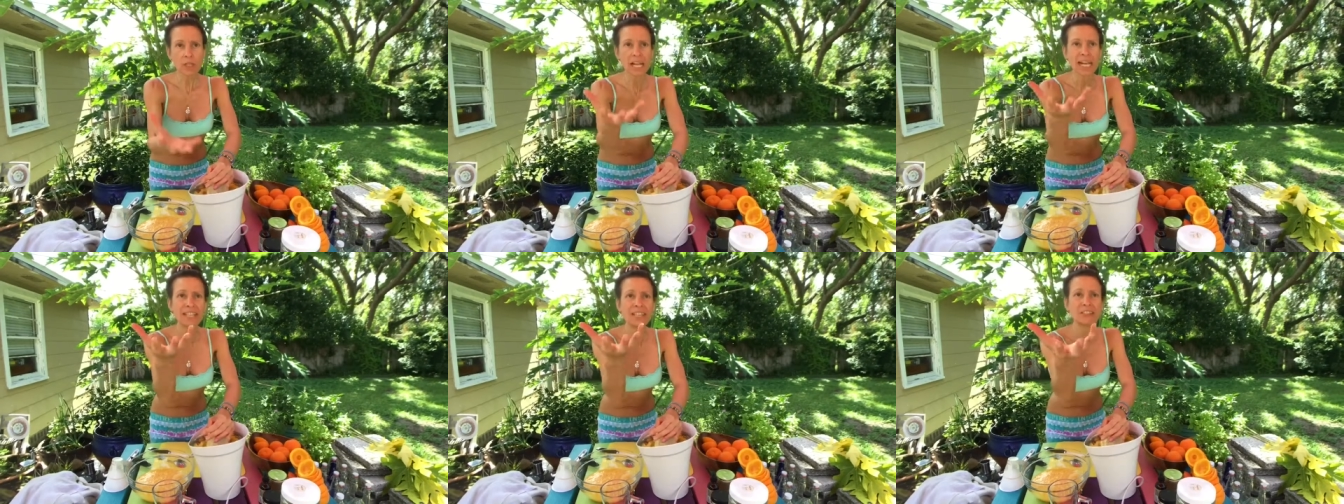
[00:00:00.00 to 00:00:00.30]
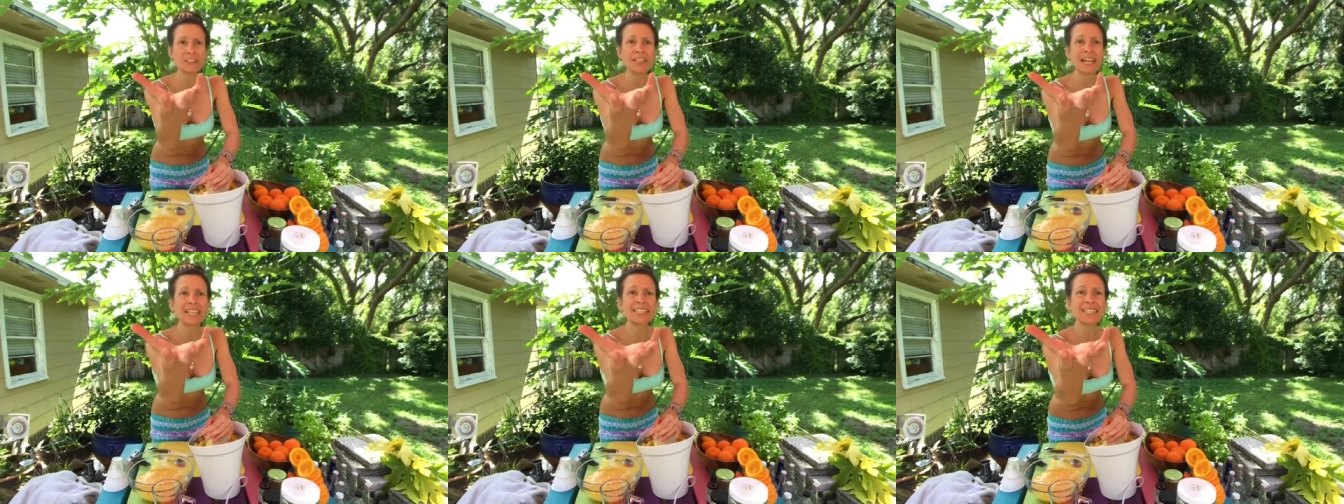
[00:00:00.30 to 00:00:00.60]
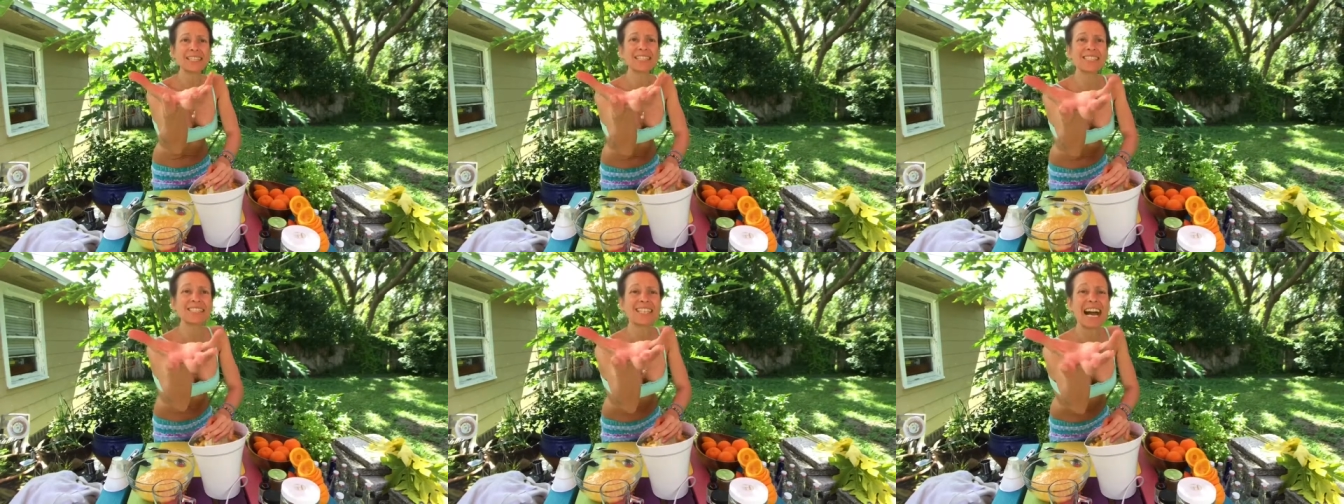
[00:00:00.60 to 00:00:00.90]
And they're like
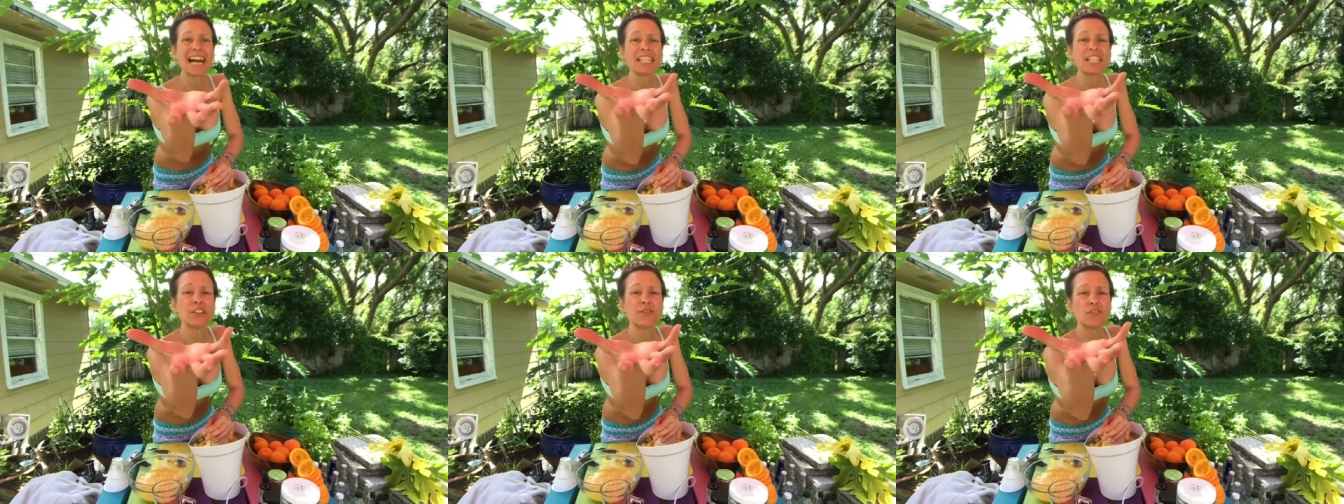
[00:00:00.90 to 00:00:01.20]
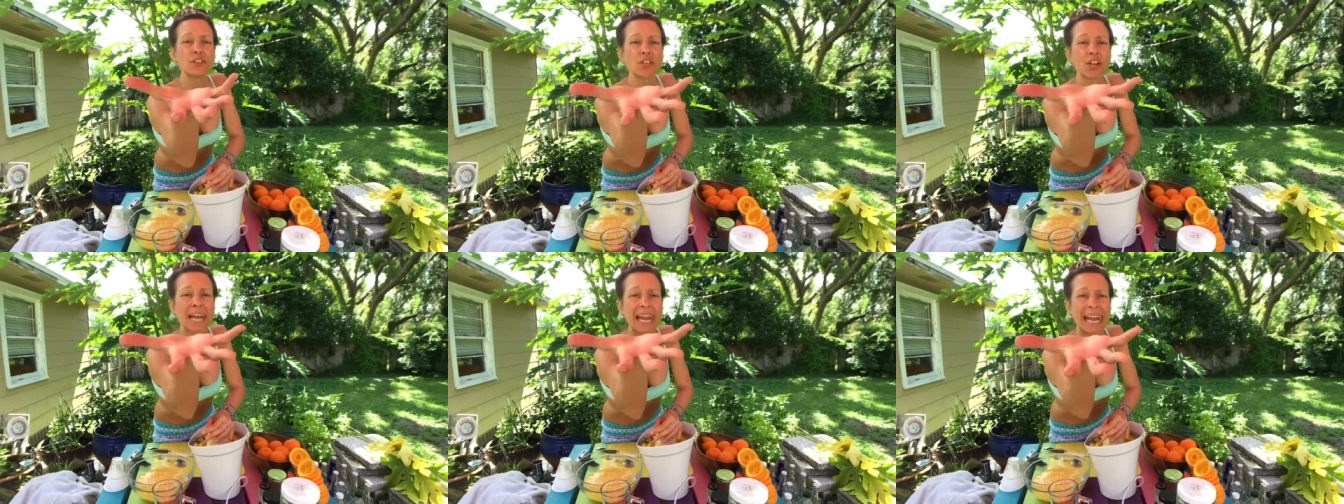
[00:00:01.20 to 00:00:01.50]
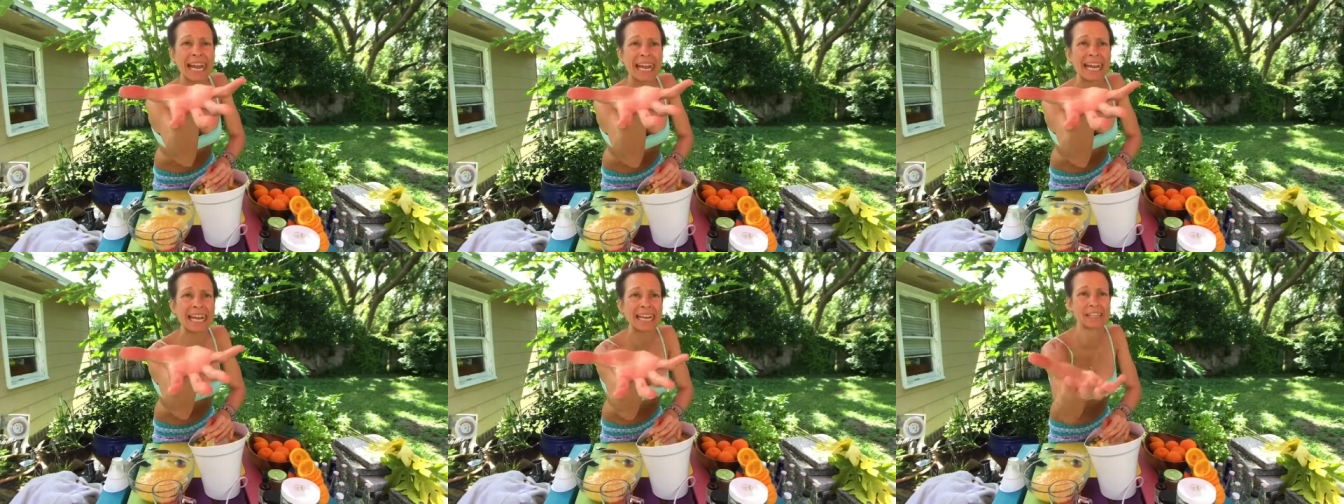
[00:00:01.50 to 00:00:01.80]
the size of your
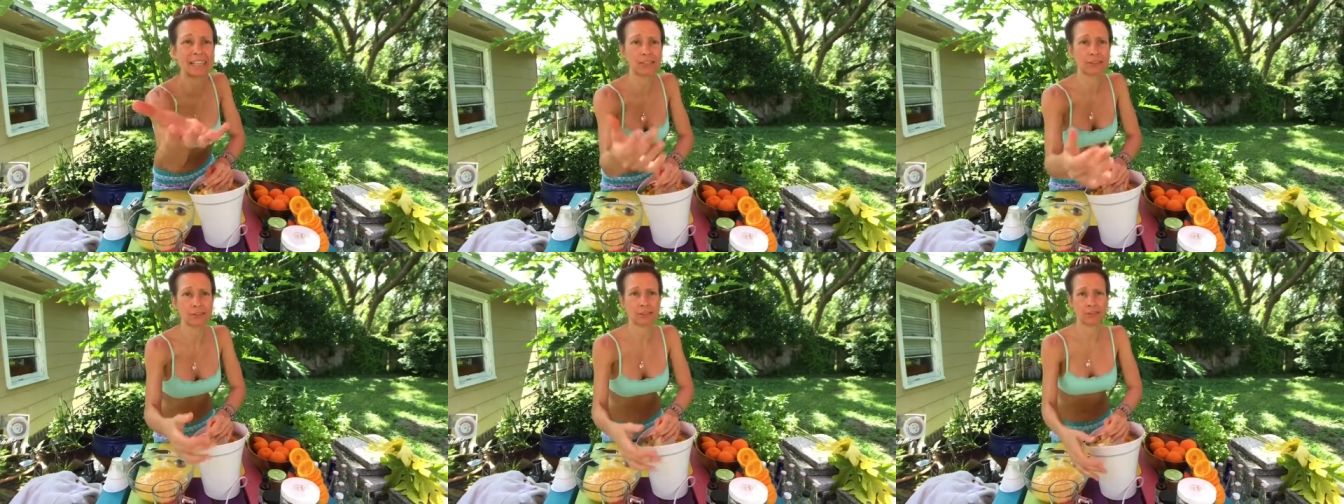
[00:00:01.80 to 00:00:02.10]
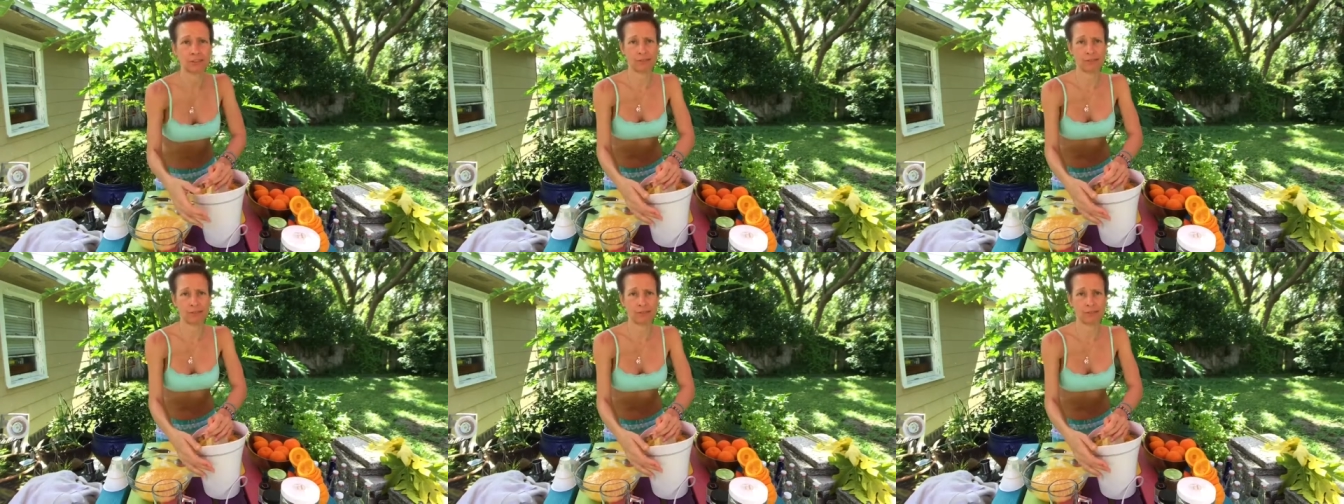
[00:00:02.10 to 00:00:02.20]
hand.